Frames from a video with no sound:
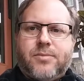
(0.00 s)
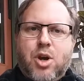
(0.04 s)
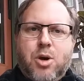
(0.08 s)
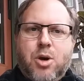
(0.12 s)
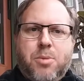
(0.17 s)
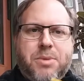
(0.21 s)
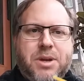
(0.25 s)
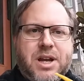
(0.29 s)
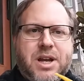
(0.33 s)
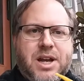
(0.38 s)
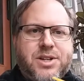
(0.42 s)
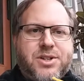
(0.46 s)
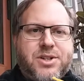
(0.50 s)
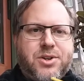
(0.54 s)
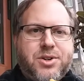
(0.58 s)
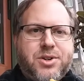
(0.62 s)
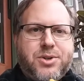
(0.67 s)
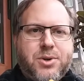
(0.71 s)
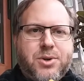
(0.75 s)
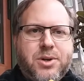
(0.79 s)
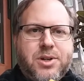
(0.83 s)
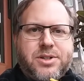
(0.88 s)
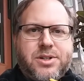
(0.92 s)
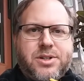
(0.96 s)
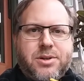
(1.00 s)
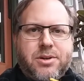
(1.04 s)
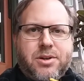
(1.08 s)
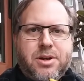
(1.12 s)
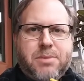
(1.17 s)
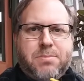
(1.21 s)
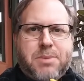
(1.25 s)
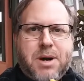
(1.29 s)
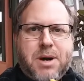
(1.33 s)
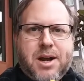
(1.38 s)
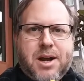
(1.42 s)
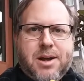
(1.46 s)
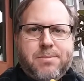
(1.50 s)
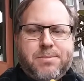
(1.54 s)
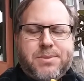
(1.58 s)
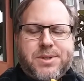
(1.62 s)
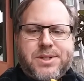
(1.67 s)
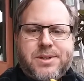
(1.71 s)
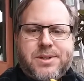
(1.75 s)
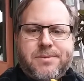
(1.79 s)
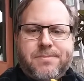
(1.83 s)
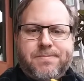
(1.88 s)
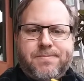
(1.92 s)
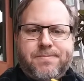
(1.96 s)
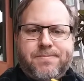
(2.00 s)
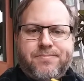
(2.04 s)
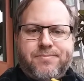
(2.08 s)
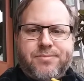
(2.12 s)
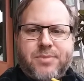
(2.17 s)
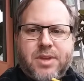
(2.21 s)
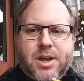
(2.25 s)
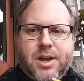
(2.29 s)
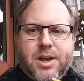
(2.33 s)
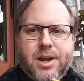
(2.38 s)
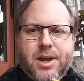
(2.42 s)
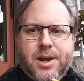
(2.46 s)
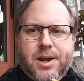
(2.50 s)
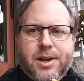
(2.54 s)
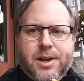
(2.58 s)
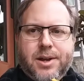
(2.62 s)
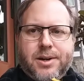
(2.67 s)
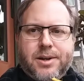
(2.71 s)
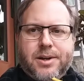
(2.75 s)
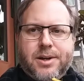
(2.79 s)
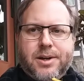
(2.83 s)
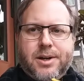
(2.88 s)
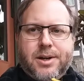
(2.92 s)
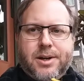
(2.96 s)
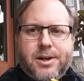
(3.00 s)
Hope you guys are enjoying some good pipes, and